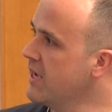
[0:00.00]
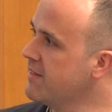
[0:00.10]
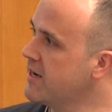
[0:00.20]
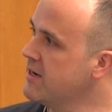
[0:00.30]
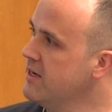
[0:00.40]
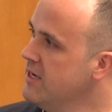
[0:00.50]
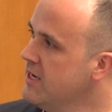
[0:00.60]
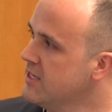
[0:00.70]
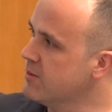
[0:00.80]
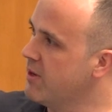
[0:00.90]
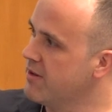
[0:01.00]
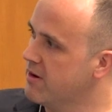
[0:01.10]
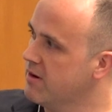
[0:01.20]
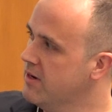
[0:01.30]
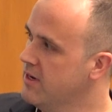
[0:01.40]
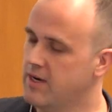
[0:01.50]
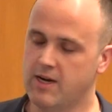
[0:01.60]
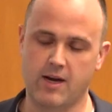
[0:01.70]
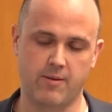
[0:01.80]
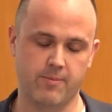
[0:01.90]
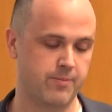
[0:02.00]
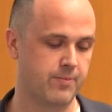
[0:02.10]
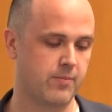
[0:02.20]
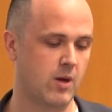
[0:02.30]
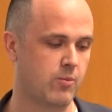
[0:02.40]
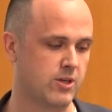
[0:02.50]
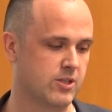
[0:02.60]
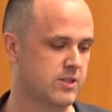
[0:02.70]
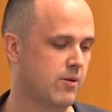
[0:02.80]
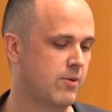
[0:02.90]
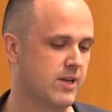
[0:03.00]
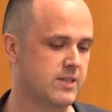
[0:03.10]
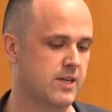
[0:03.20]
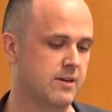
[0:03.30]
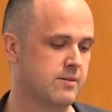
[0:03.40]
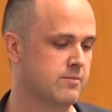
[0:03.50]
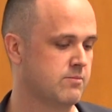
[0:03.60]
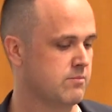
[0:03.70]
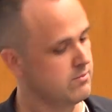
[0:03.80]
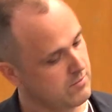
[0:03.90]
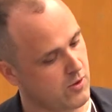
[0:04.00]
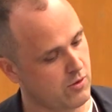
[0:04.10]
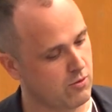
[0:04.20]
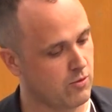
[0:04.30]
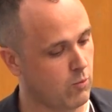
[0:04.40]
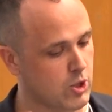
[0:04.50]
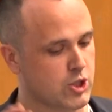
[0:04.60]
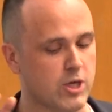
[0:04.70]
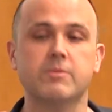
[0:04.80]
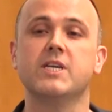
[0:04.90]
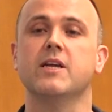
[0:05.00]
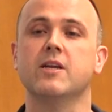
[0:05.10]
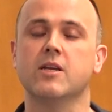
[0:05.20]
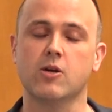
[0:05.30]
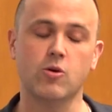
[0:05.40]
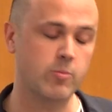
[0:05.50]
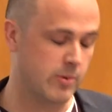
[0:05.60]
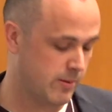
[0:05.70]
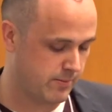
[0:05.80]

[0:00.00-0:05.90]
And then some other projects that we had done through the Workshop 10 group.